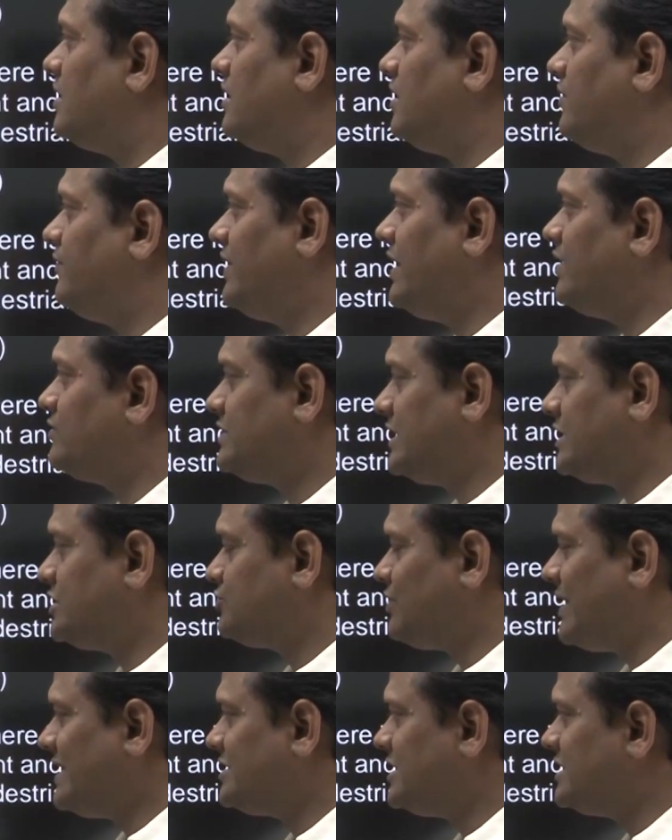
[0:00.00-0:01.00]
We have 6
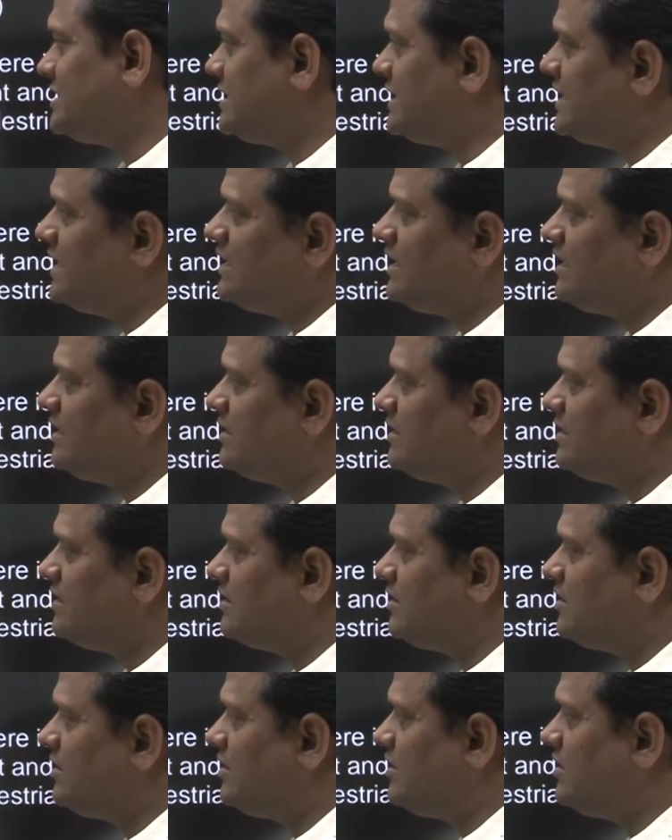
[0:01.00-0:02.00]
questions here
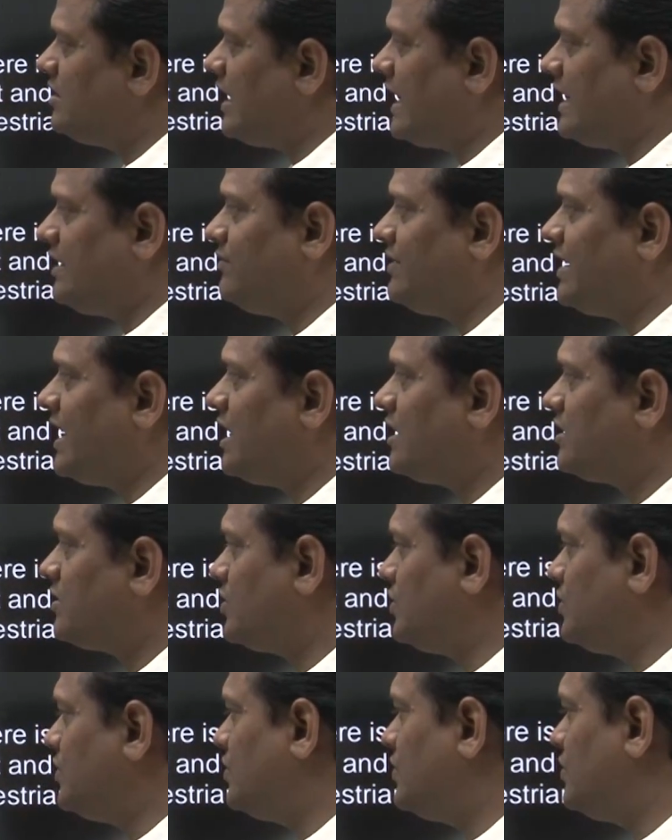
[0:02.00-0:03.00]
and we are
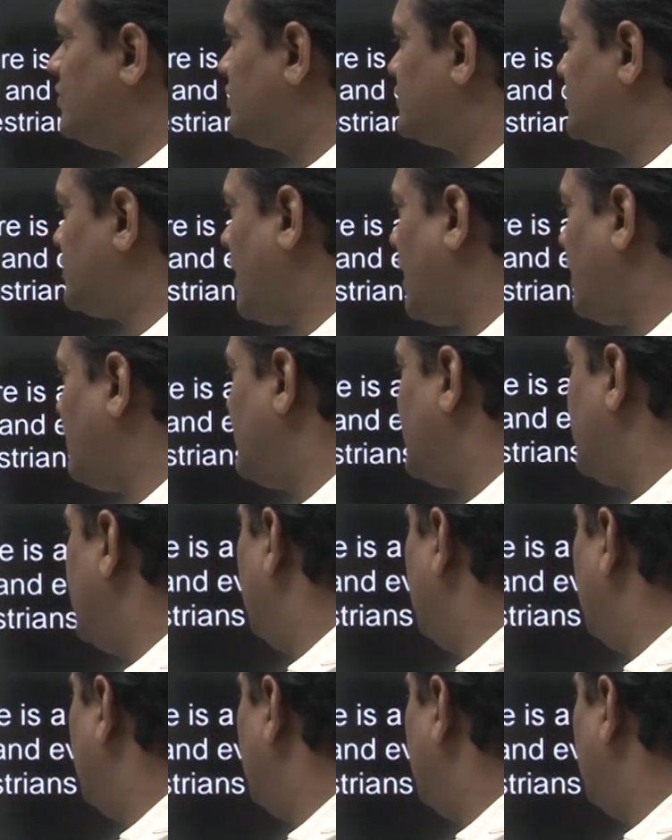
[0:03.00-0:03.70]
to solve